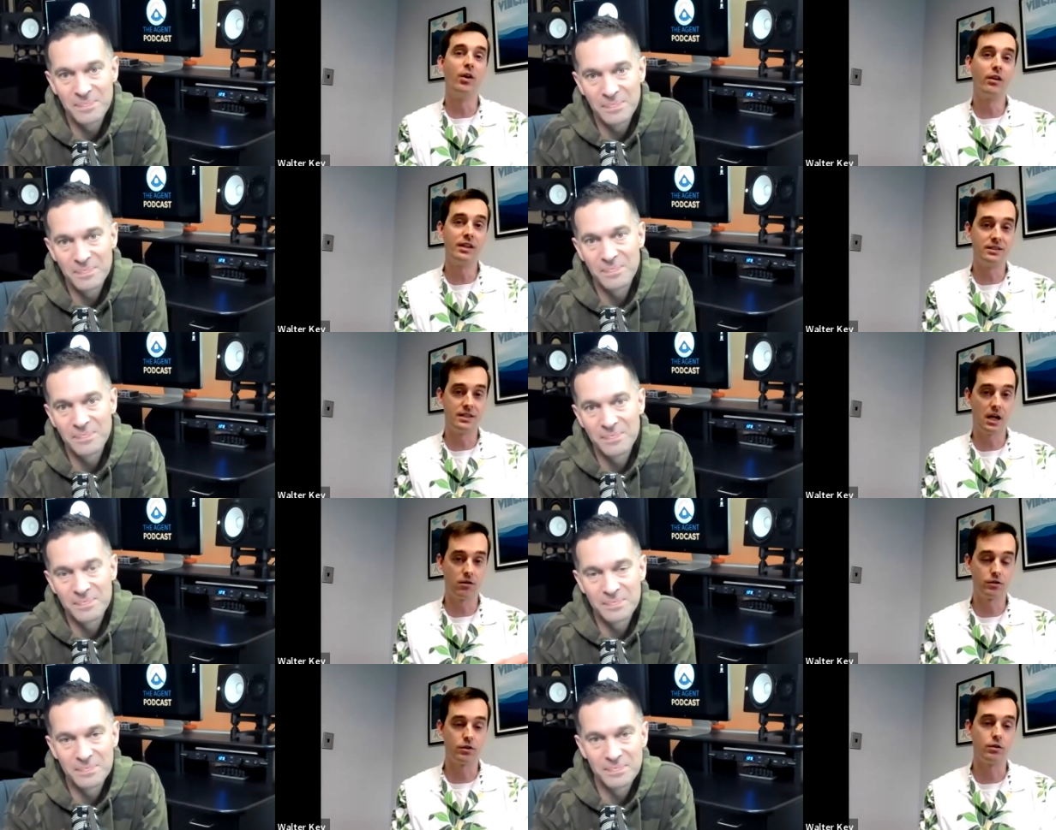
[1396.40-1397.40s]
Speaker 1: boil it
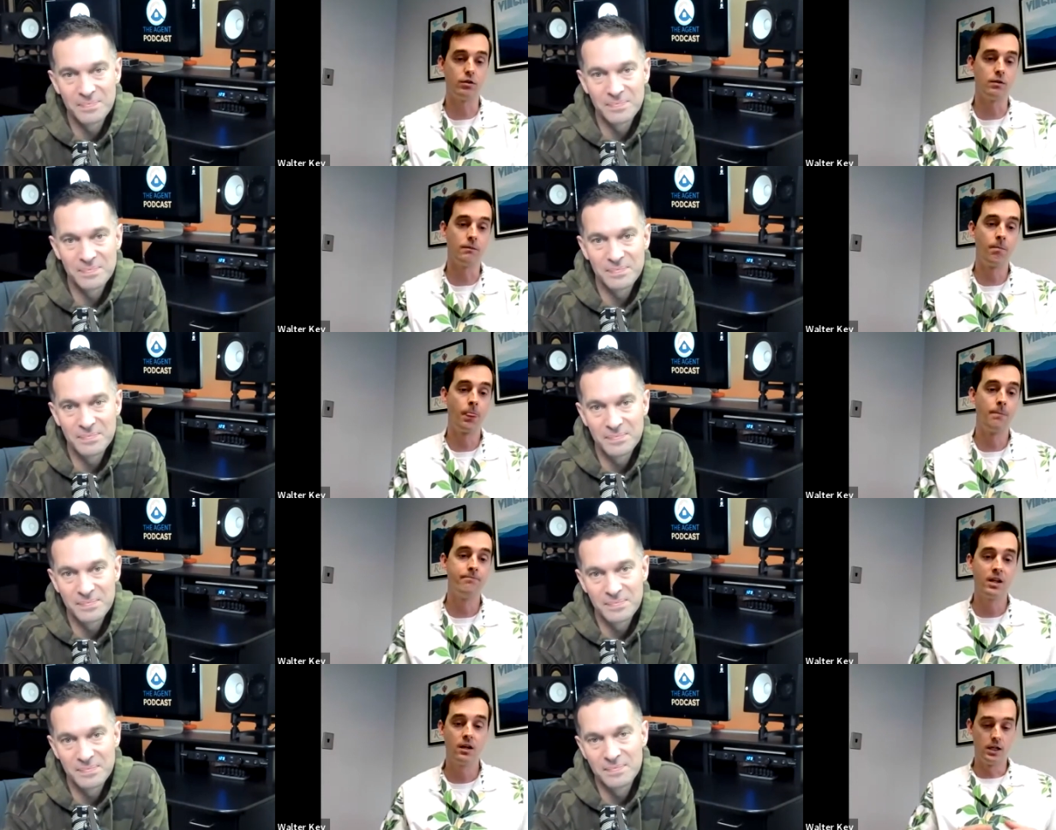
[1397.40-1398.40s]
down to
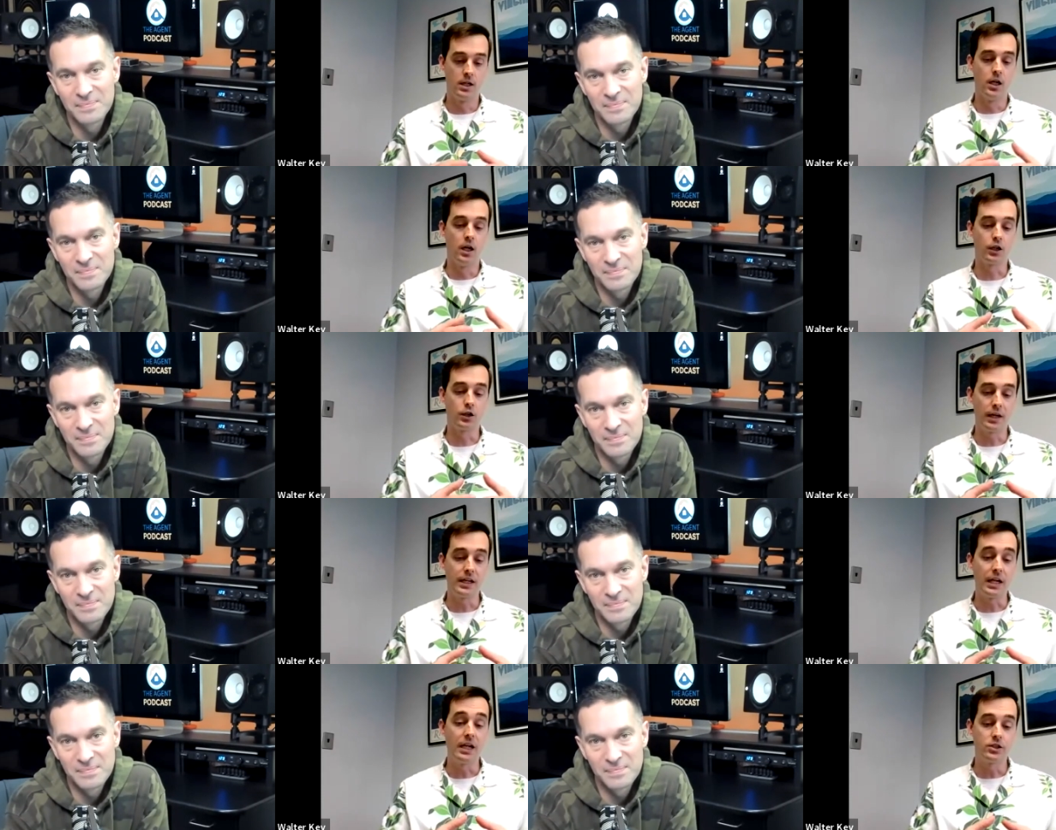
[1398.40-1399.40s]
a
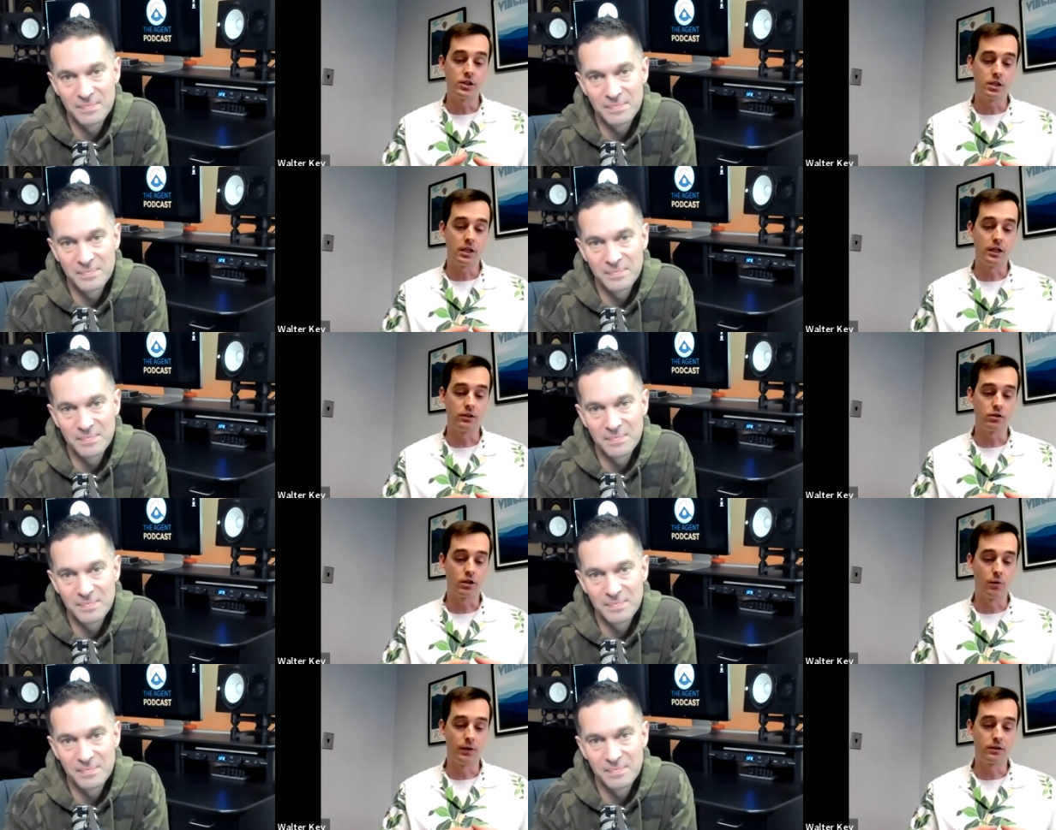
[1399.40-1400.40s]
great agent is
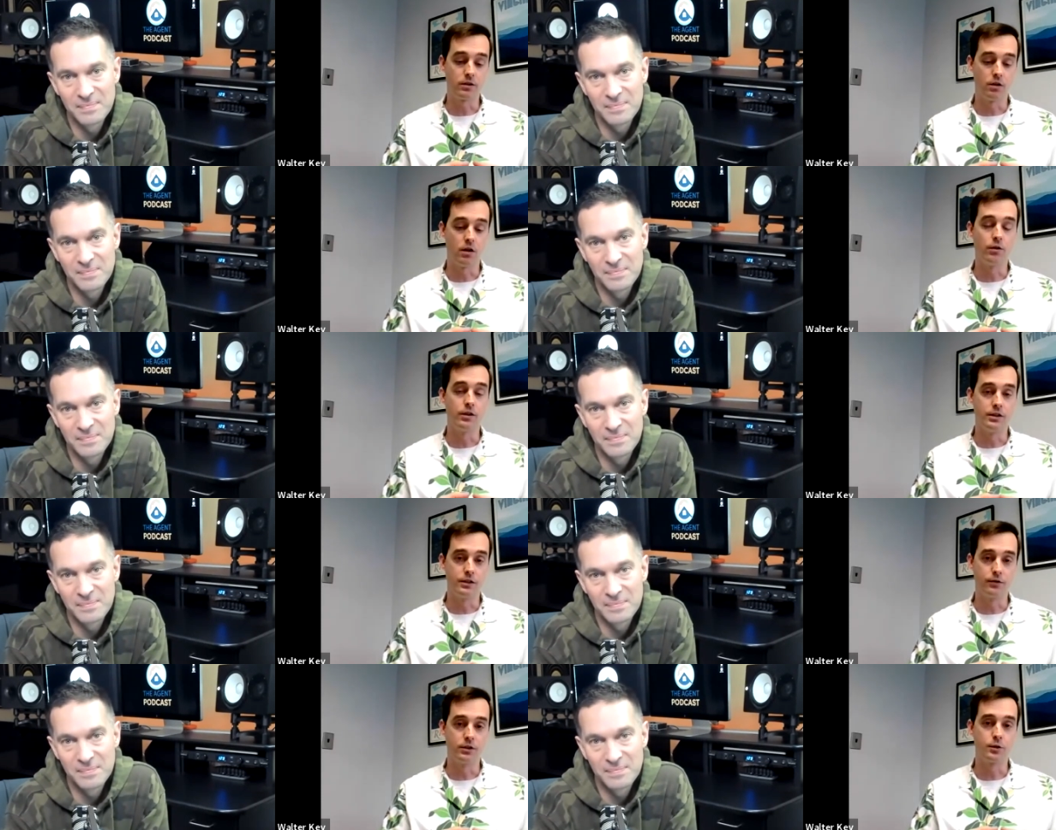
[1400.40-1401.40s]
going to know the
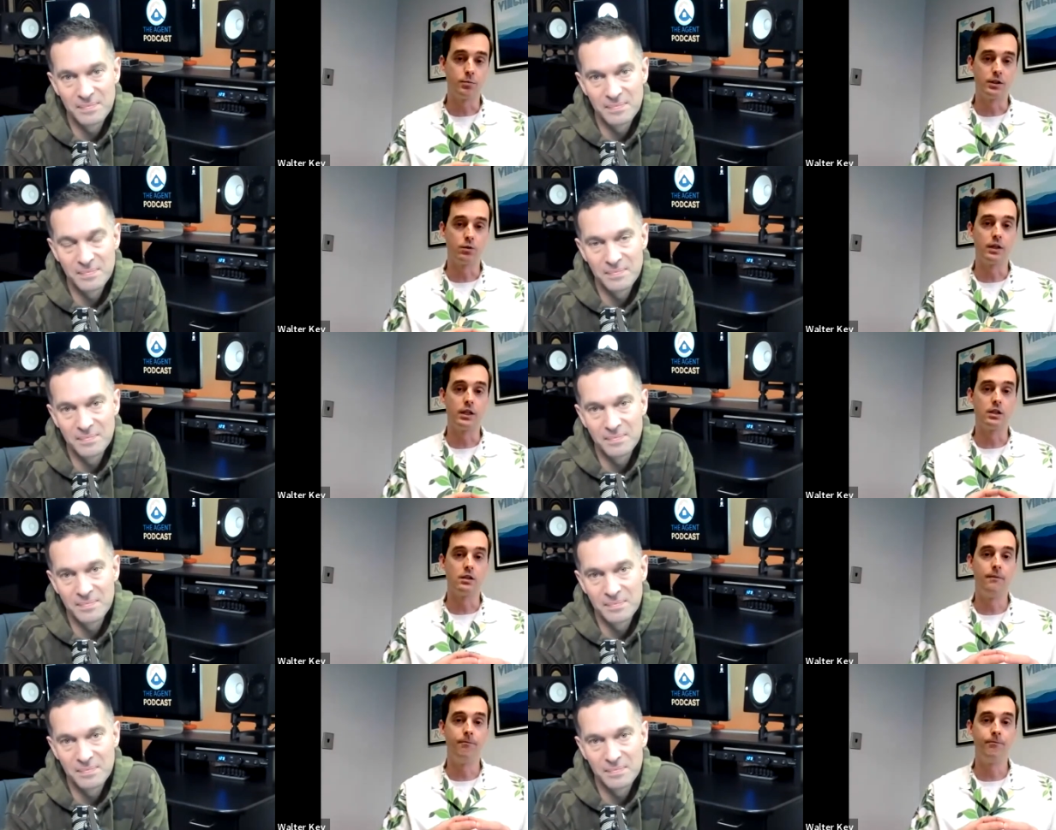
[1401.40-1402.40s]
difference
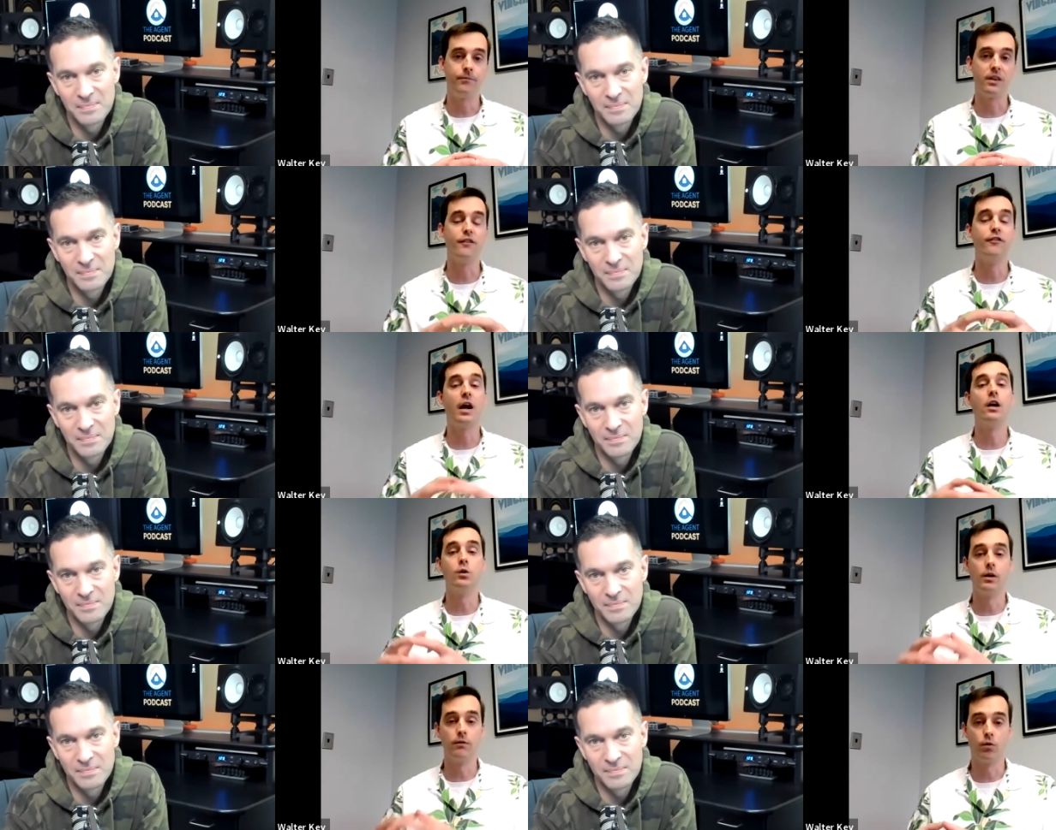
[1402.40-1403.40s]
between the
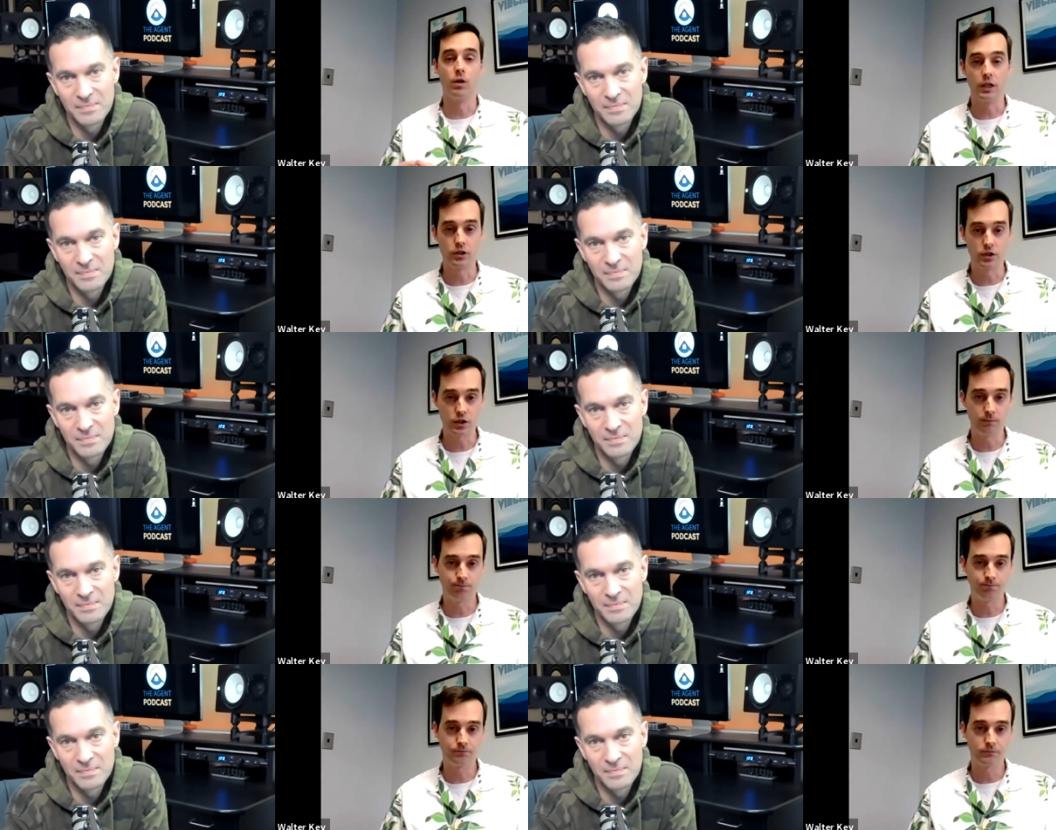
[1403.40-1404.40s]
value of a relationship
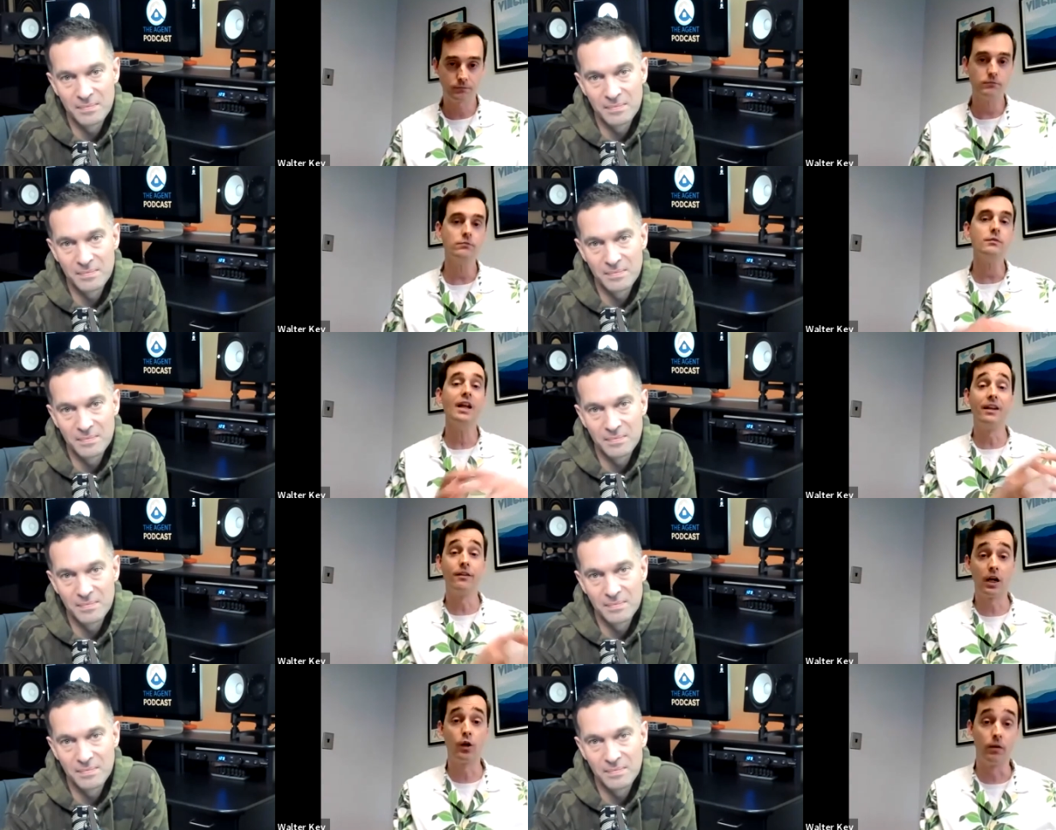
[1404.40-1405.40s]
and
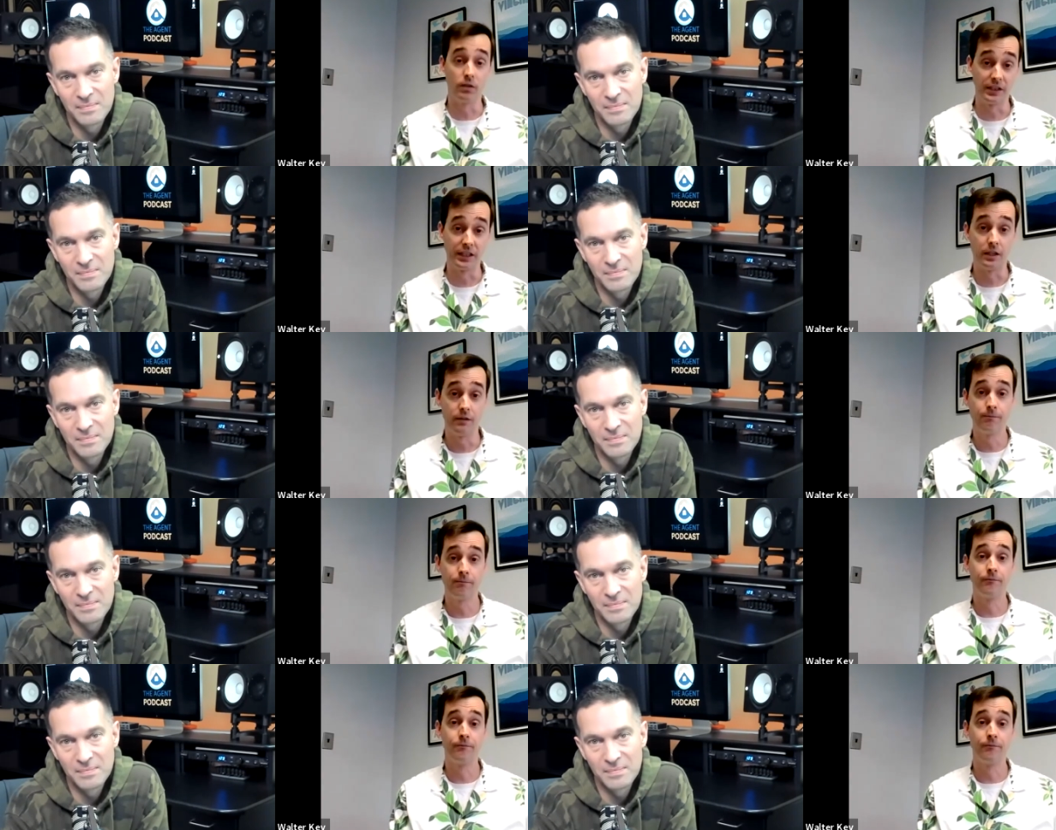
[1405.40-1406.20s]
the value of a lead.